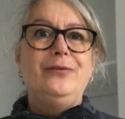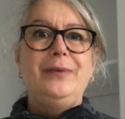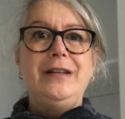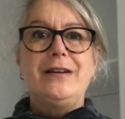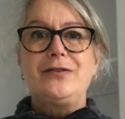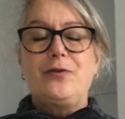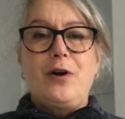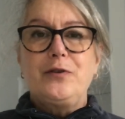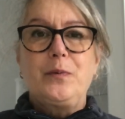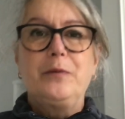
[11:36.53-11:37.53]
he does a
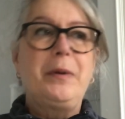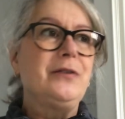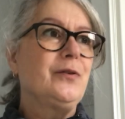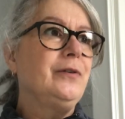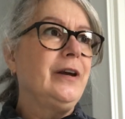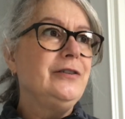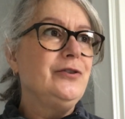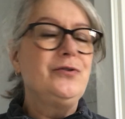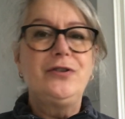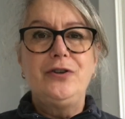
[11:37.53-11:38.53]
crossword puzzle and I do
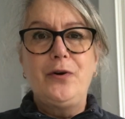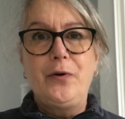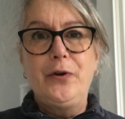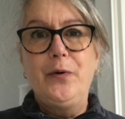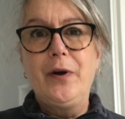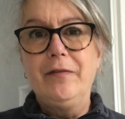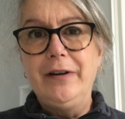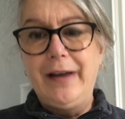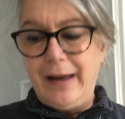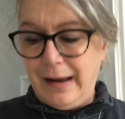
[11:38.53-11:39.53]
Sudoku every
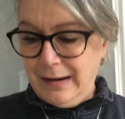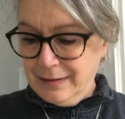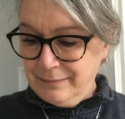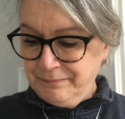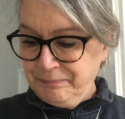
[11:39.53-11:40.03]
day, and